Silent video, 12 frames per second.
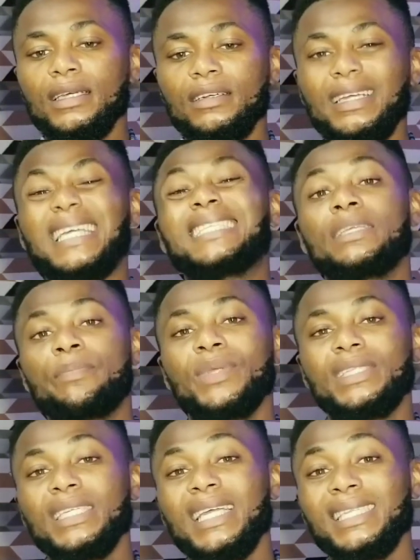
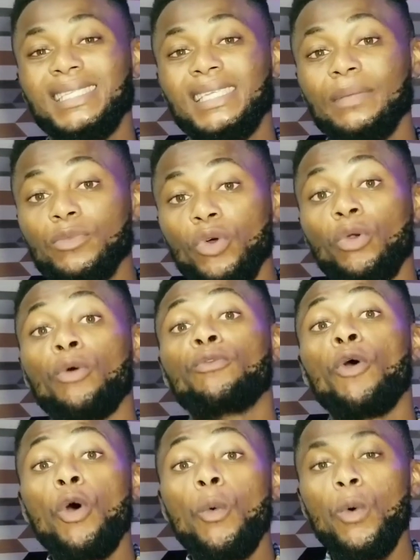exhibiting a symptom of
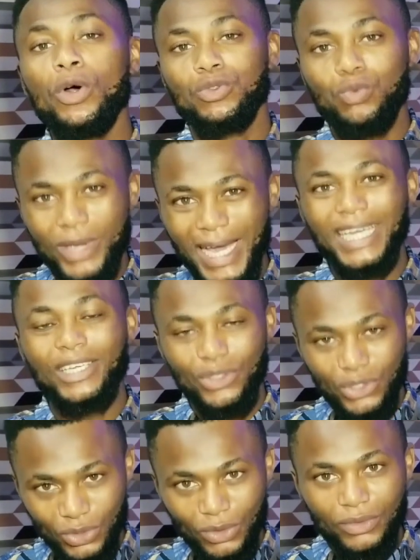all what we are
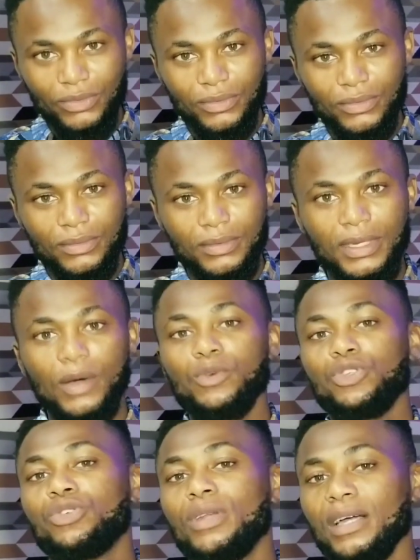guilty of, then we
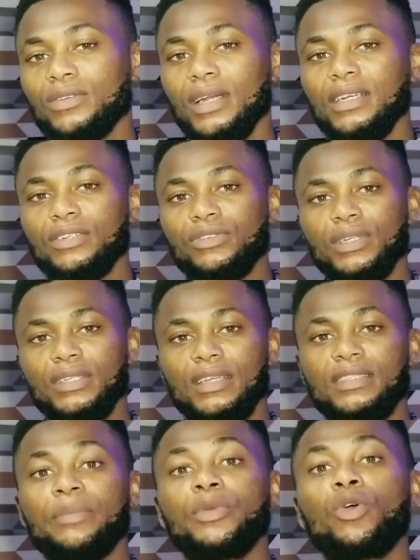should actually retrace our
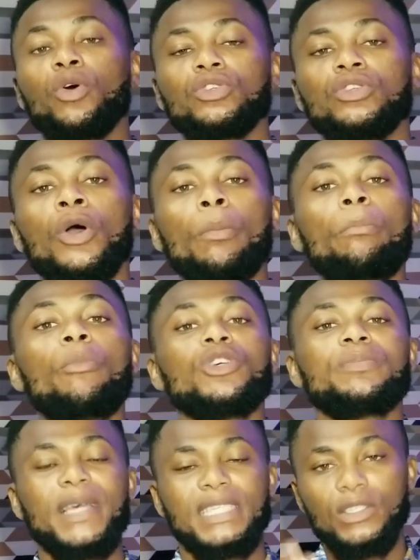steps, because most
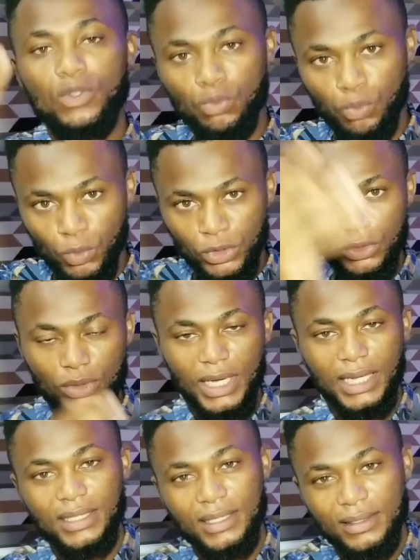persons will do
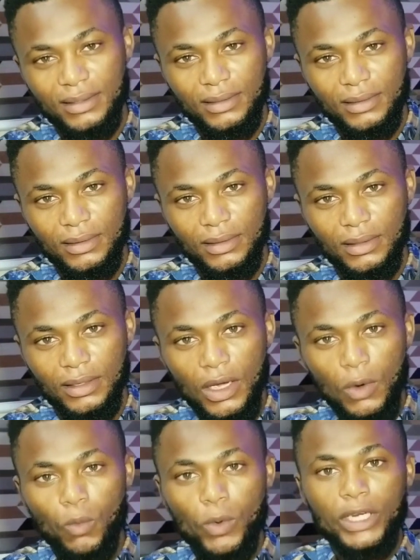that.
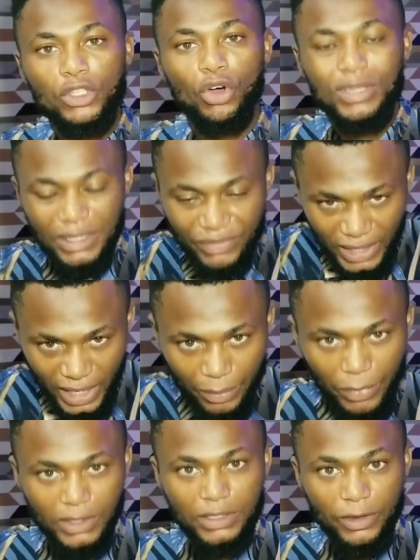we don't even
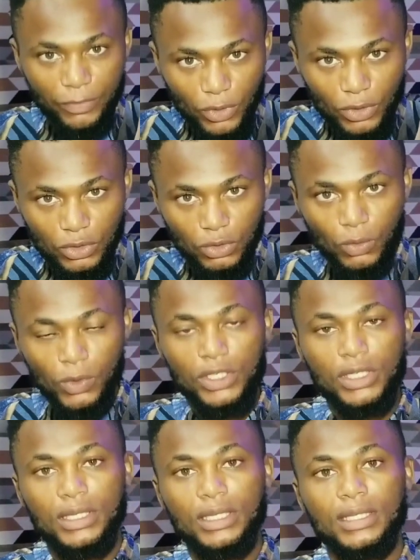help ourselves. If not, you
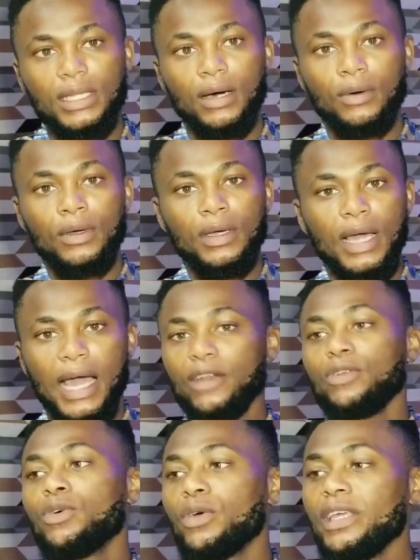watching this now, I
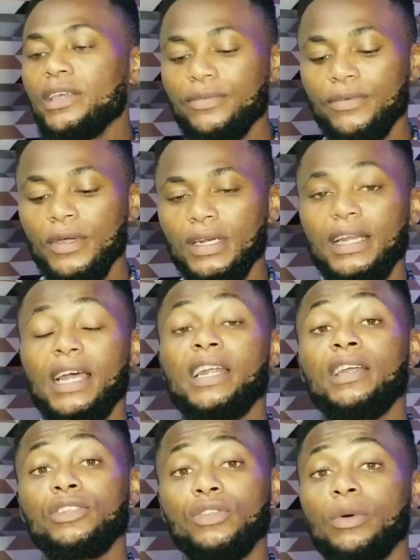don't know if there are
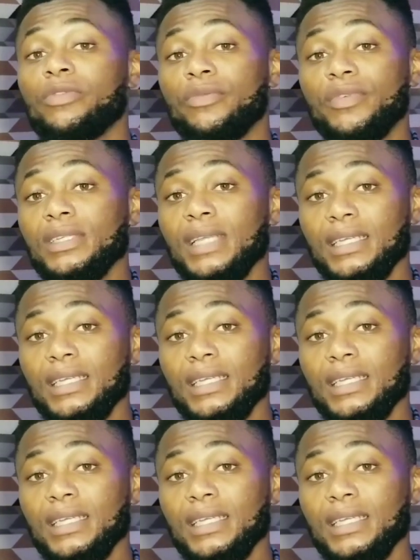some of your friends that